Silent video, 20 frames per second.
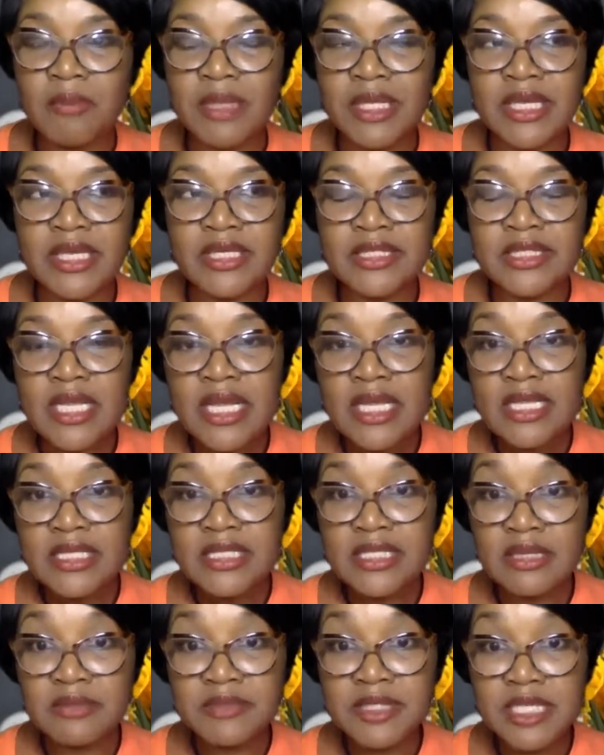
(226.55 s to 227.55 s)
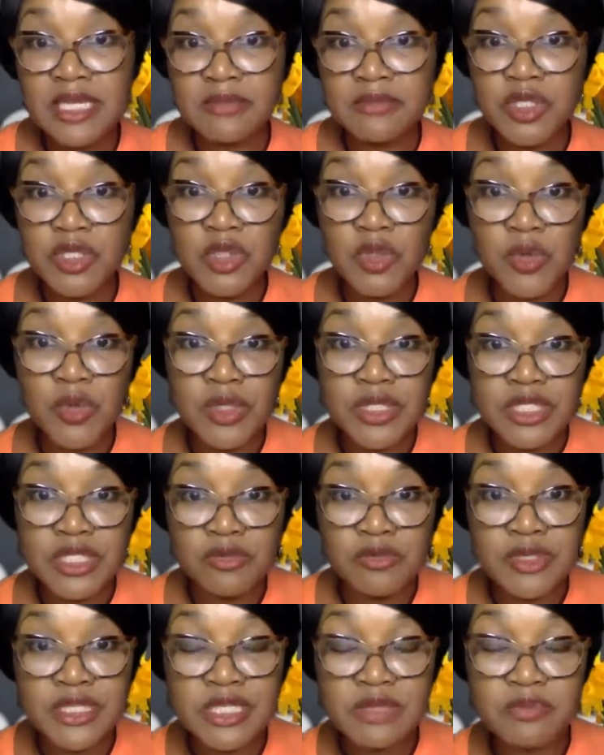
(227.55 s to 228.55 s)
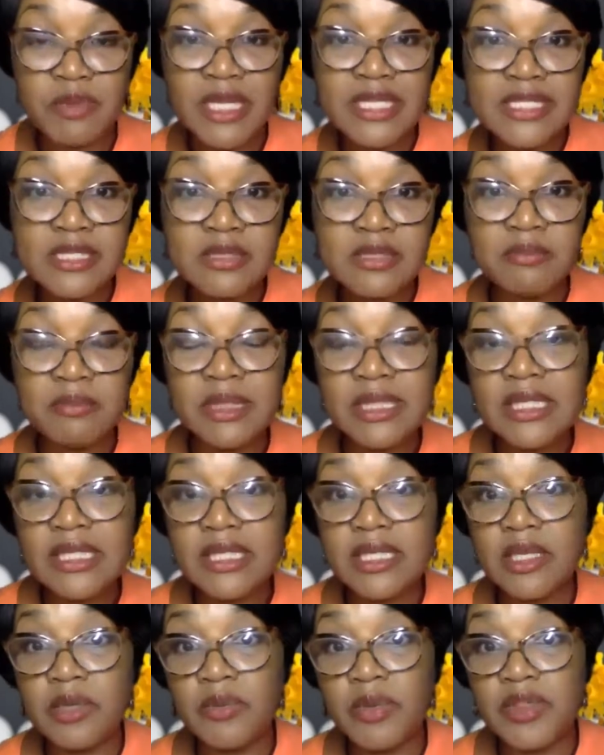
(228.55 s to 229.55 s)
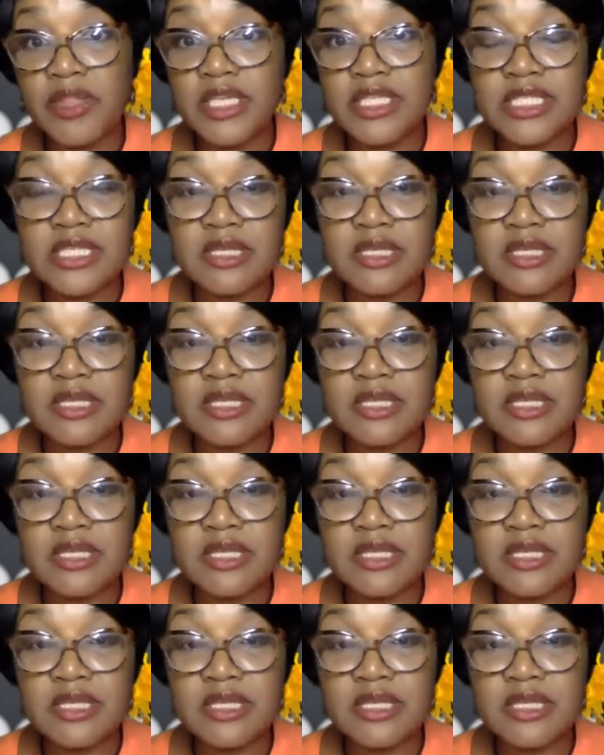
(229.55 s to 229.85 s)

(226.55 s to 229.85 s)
because sometimes too, it's a responsibility with it.